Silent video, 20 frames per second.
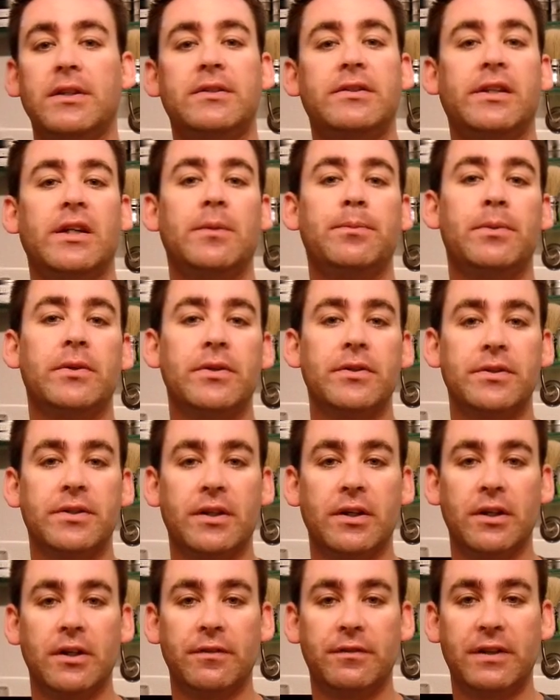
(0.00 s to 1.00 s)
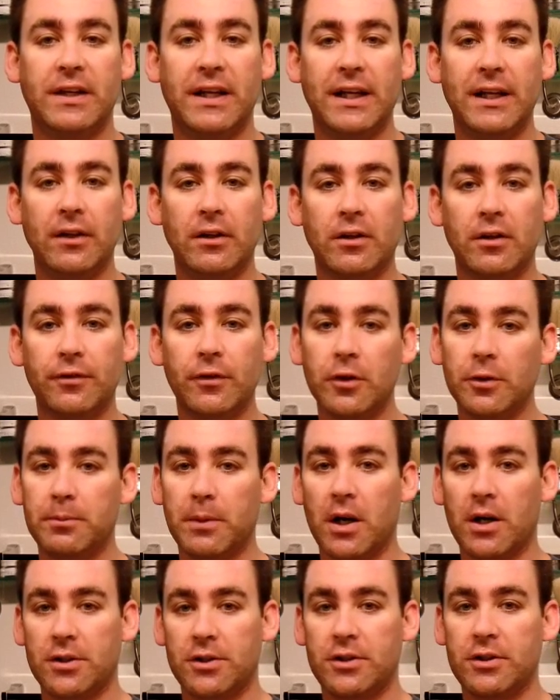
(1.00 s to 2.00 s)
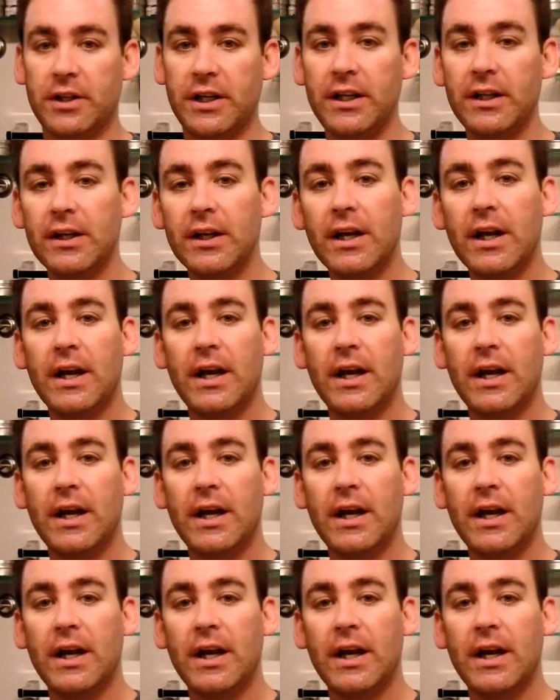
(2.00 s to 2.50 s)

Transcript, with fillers: samples of Taylor of Old Bond Street,